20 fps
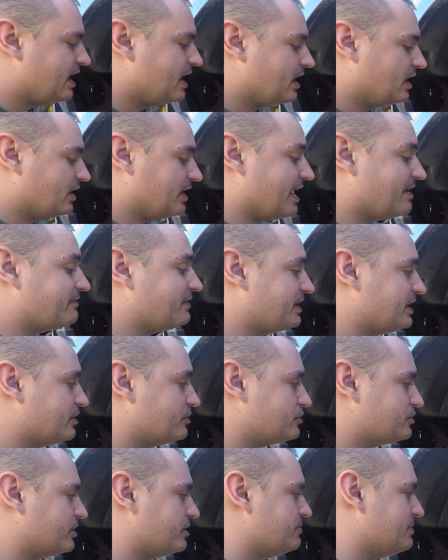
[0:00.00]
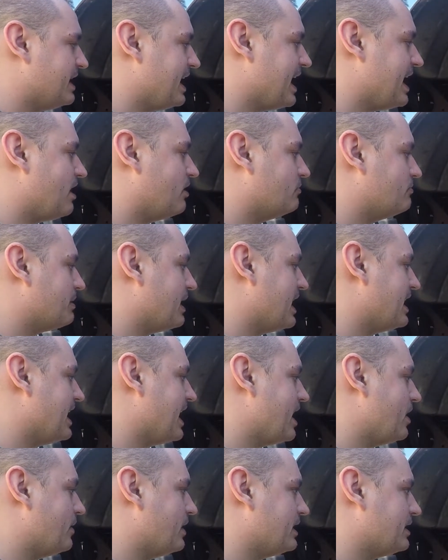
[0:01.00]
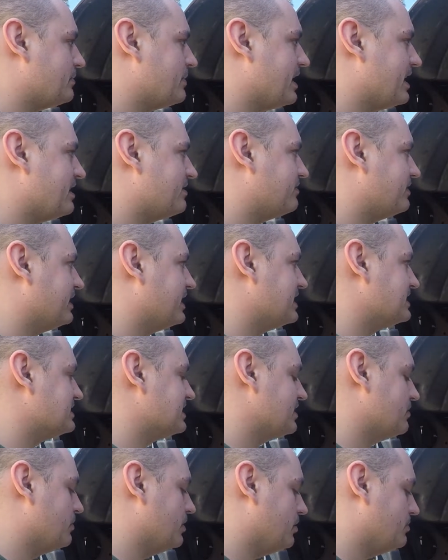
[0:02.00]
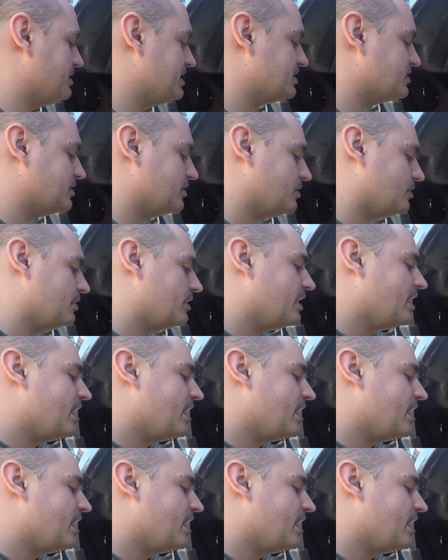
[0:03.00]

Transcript: or that video should be out by now anyway. If it isn't, it will be soon.